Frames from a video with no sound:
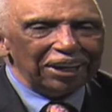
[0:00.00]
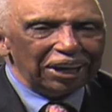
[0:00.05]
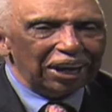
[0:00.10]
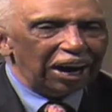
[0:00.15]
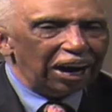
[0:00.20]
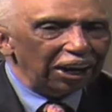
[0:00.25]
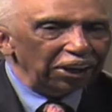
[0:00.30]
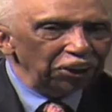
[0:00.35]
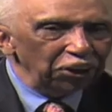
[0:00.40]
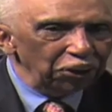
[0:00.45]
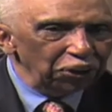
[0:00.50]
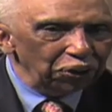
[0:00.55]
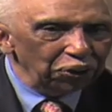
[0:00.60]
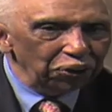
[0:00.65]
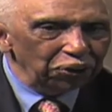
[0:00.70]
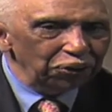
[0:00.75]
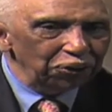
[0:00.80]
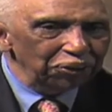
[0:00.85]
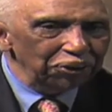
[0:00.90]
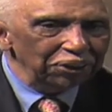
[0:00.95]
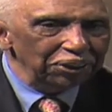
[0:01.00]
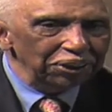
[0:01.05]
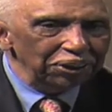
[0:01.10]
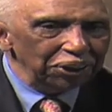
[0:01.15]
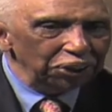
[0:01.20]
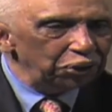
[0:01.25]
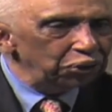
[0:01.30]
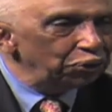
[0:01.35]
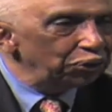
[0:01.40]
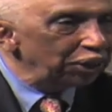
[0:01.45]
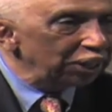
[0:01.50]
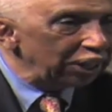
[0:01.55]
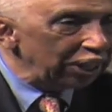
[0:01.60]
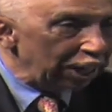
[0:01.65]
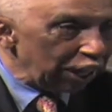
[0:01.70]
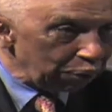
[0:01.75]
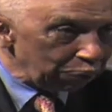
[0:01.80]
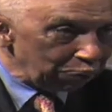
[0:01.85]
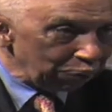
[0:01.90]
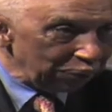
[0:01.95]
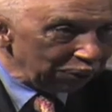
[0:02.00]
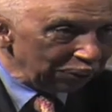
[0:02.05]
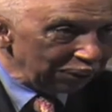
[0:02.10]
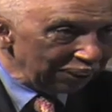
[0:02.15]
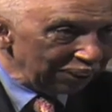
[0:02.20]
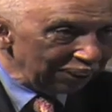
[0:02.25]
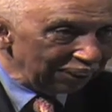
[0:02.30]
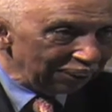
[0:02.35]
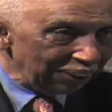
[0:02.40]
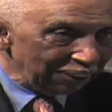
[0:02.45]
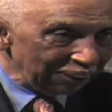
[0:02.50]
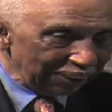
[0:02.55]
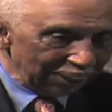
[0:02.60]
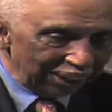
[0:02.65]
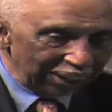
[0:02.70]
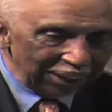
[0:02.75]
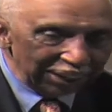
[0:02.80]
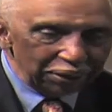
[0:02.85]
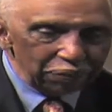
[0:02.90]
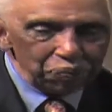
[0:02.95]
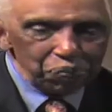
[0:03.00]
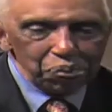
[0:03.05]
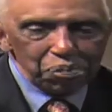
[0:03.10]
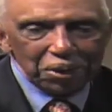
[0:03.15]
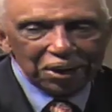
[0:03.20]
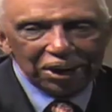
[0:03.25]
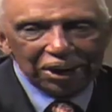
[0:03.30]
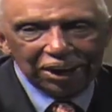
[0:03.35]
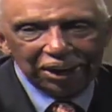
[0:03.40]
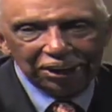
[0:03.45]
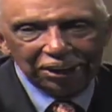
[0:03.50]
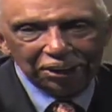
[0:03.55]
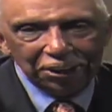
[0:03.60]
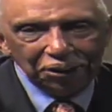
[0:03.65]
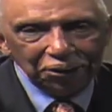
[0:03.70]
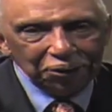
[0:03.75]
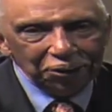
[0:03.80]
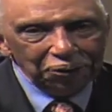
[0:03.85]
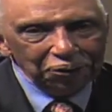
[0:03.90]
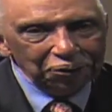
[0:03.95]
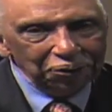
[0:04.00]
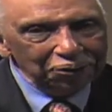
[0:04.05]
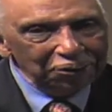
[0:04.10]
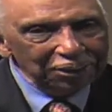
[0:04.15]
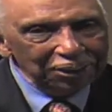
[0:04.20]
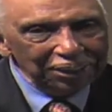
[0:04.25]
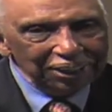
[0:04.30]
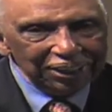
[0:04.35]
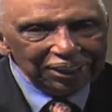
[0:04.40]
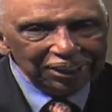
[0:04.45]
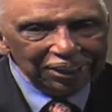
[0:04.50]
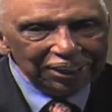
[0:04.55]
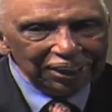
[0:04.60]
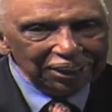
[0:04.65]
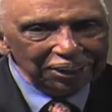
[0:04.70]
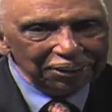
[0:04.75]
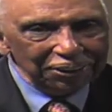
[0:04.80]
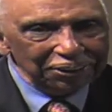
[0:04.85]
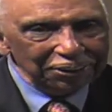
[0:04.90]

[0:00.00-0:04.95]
I didn't know that you were a Kappa. Yes, okay? sir. I didn't know that